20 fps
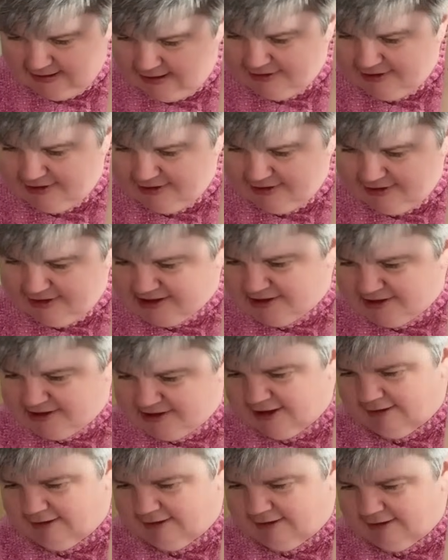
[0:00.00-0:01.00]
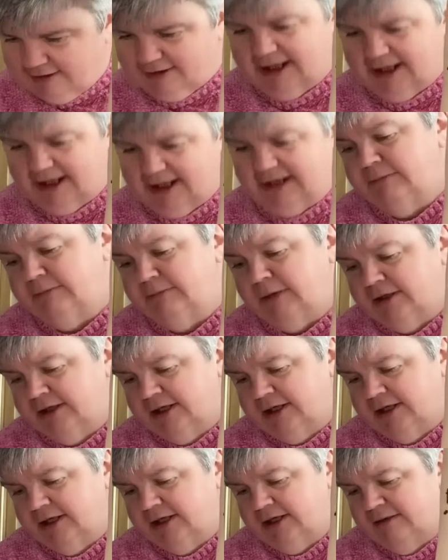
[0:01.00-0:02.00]
32 count light
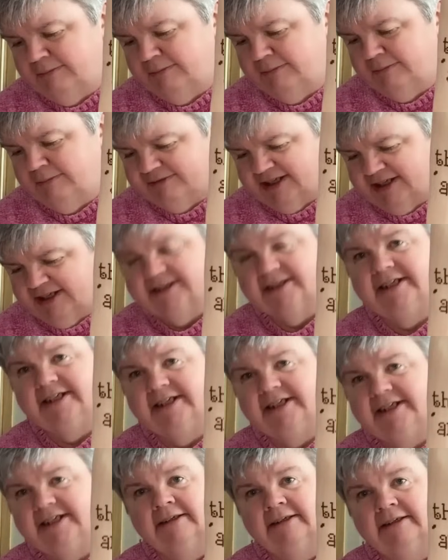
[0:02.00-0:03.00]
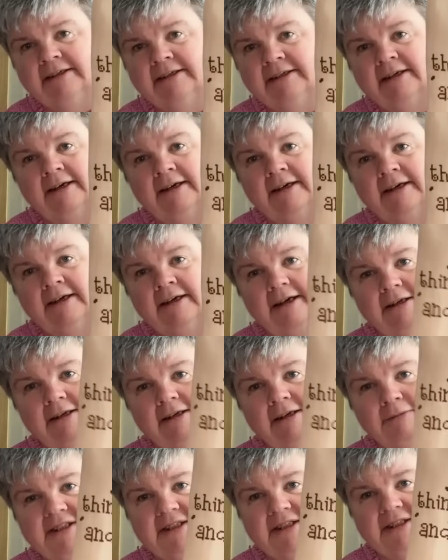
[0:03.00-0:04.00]
mocha Belfast linen. And I'm
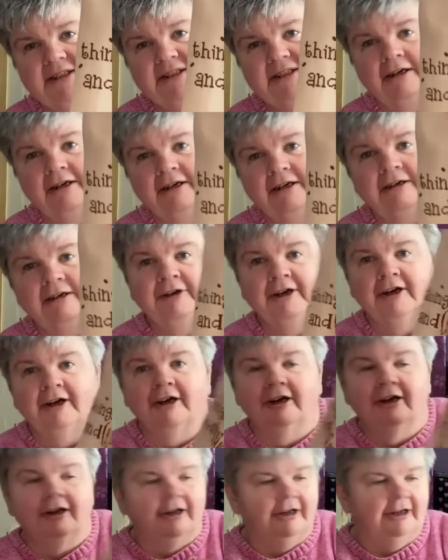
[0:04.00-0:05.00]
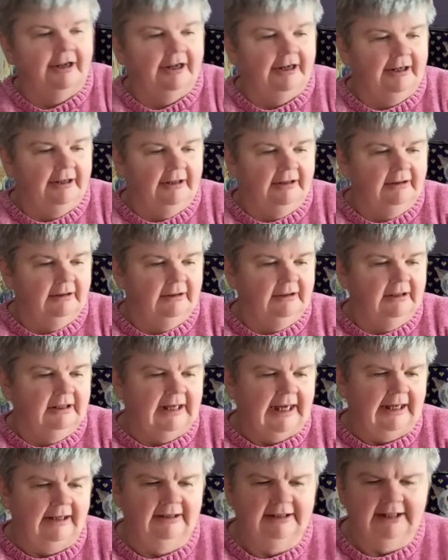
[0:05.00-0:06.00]
using the code for
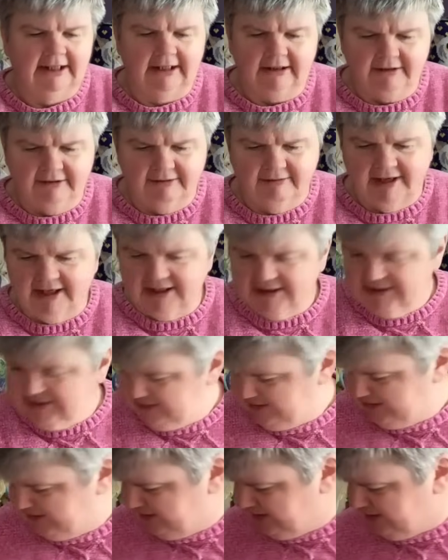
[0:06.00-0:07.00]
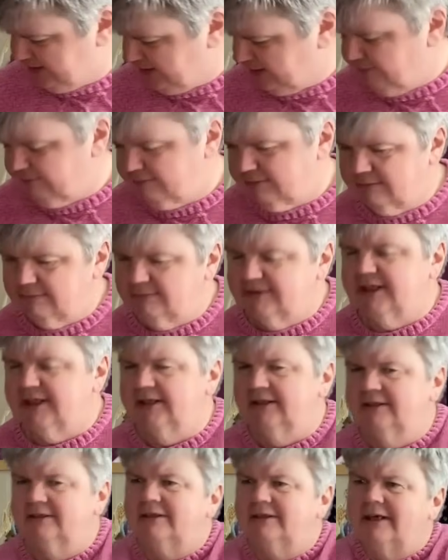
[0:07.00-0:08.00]
hand dyed threads.
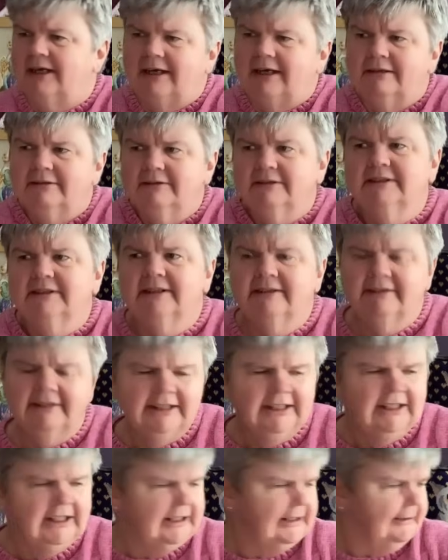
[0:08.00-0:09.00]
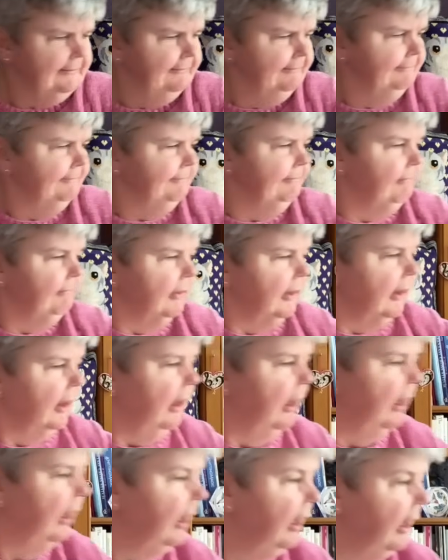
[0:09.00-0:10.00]
Gentle Arts, I think.
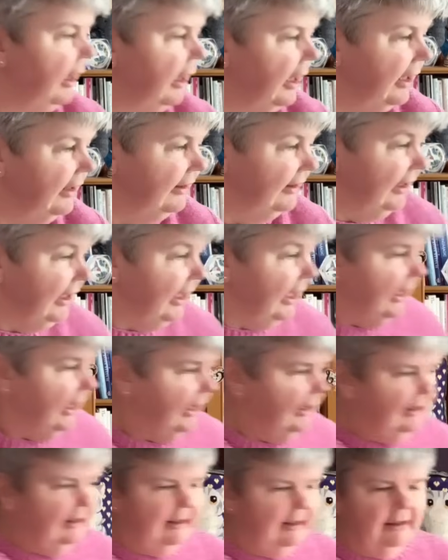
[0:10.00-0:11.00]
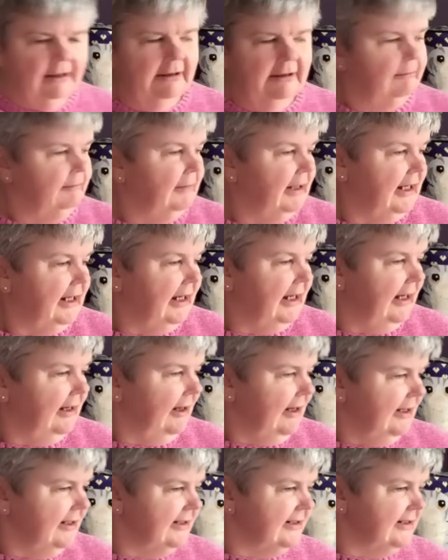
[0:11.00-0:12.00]
And then my
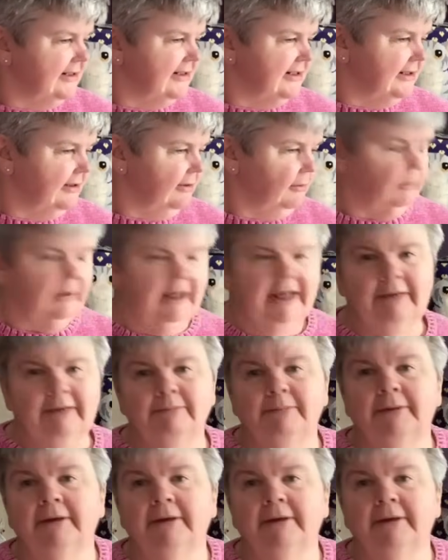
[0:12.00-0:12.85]
last whip